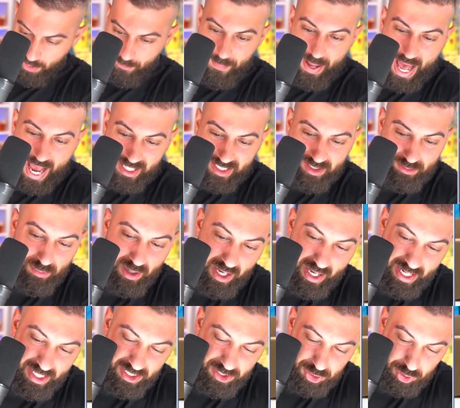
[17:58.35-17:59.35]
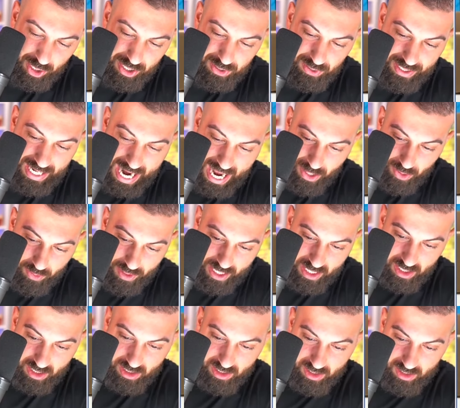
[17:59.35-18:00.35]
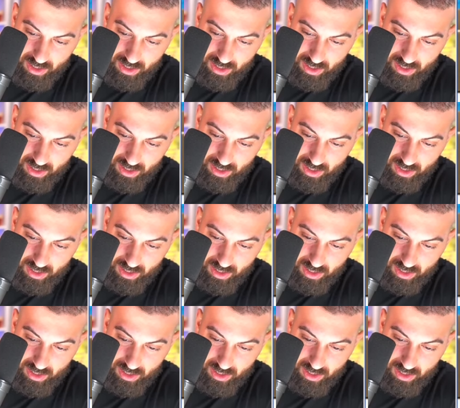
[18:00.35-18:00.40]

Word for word: Magnemite, Trainer Gallery,